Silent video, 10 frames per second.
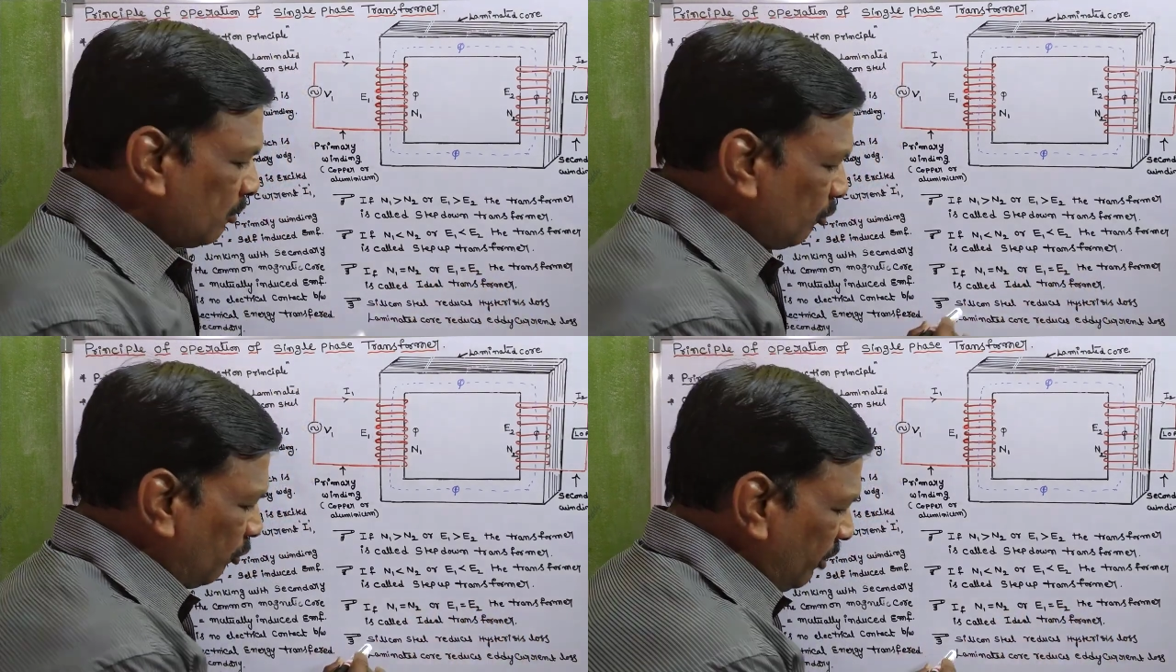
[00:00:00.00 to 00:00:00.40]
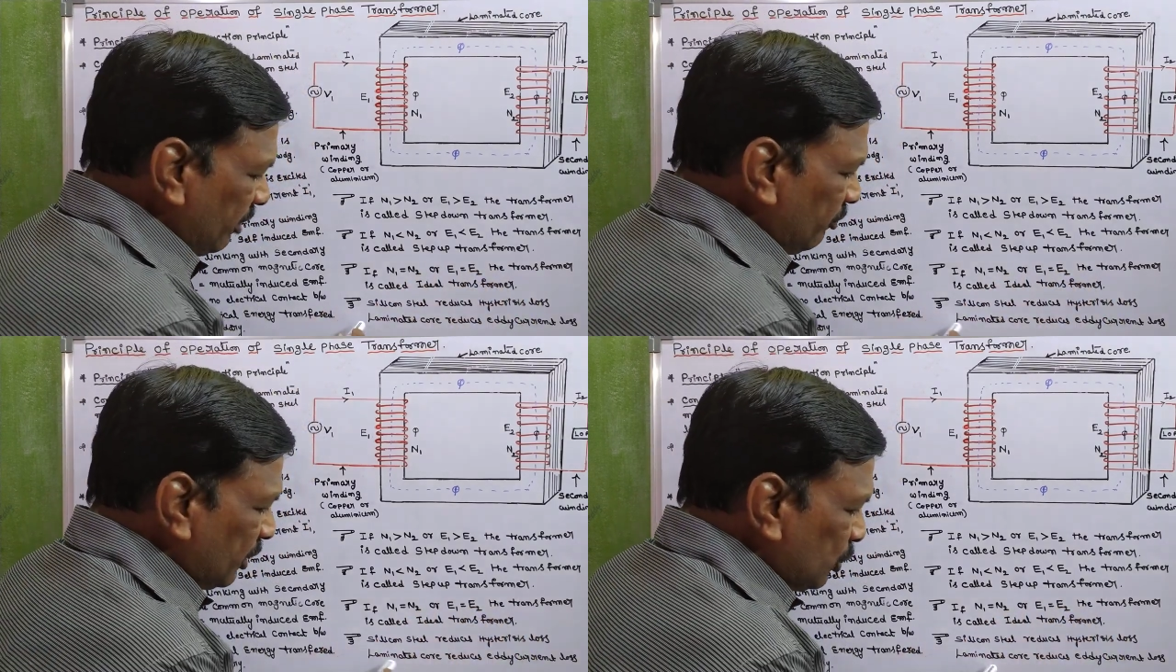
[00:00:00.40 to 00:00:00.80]

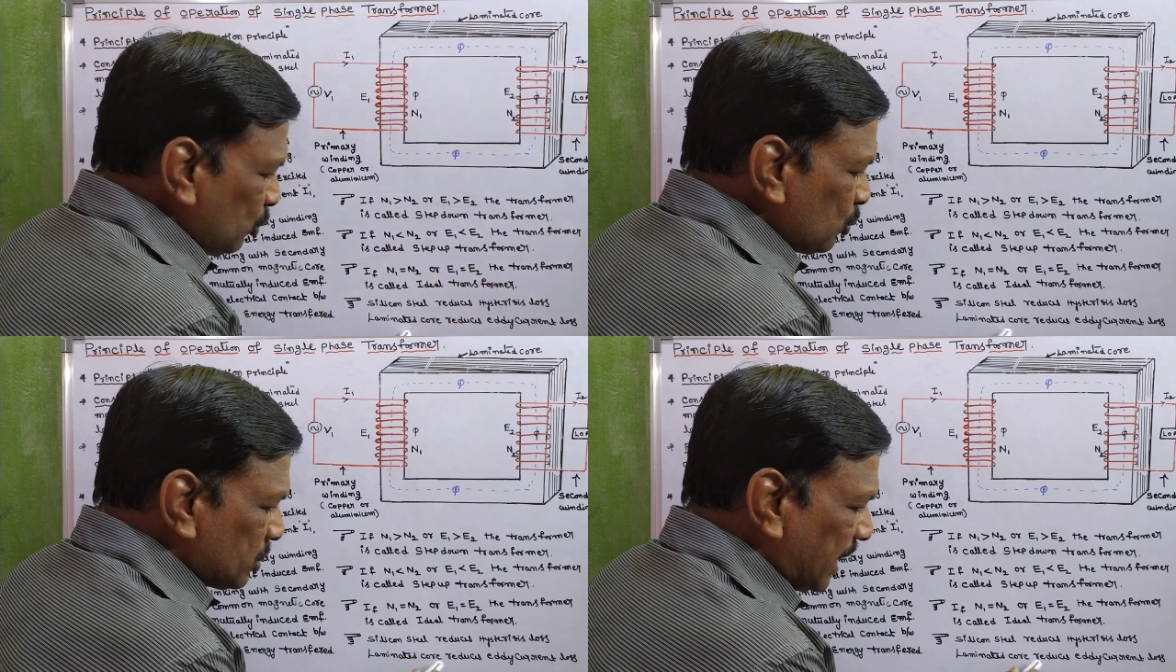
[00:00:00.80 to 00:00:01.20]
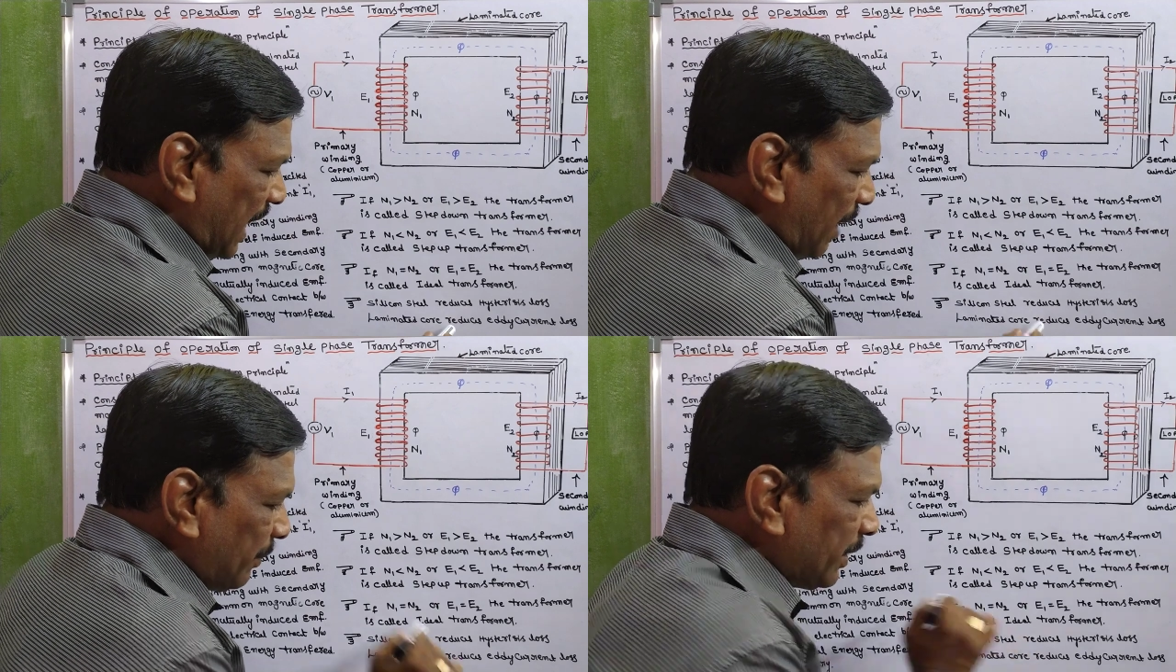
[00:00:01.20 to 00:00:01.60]
When we use
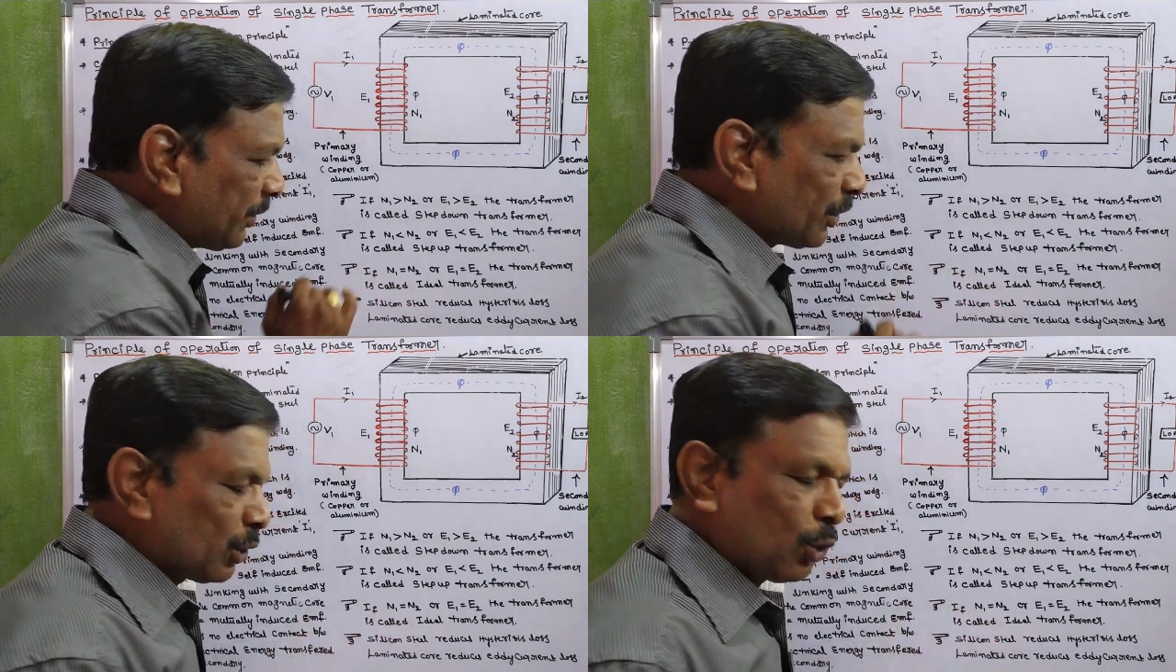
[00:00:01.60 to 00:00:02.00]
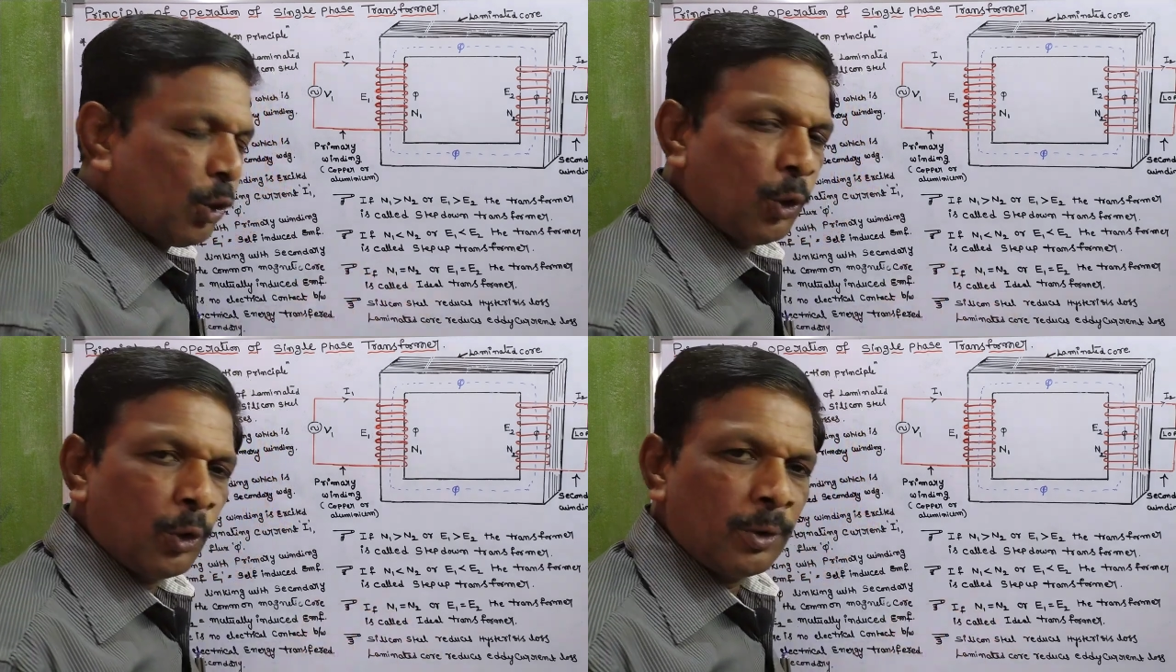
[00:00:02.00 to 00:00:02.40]
laminated
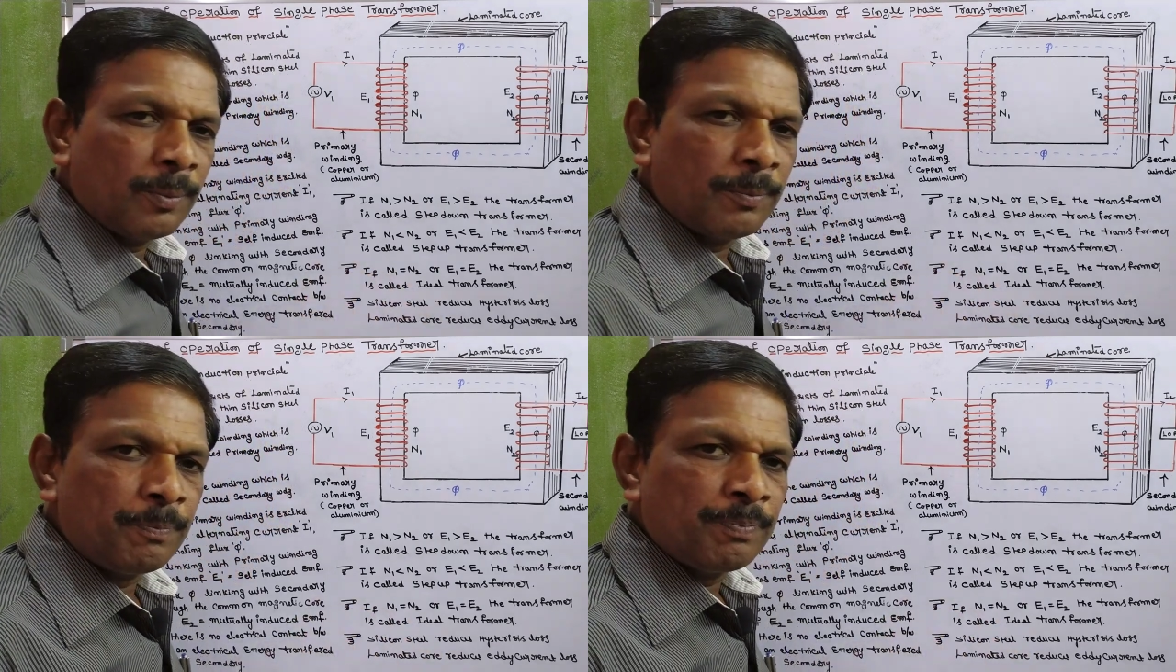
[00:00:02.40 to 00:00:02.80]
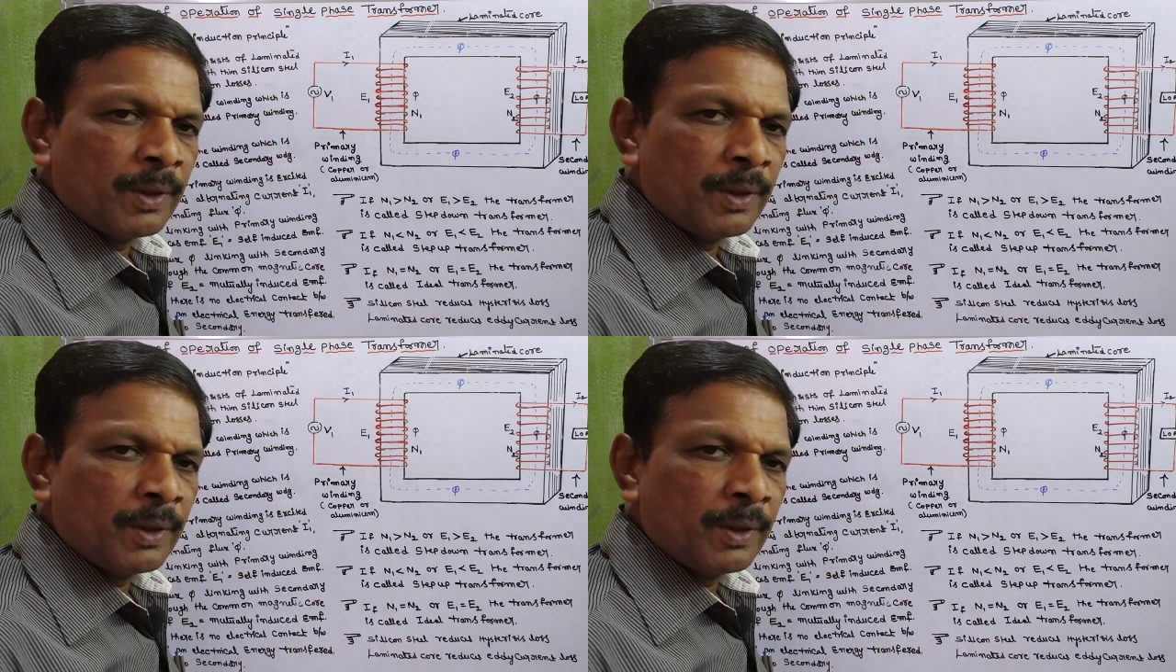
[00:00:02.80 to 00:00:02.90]
core,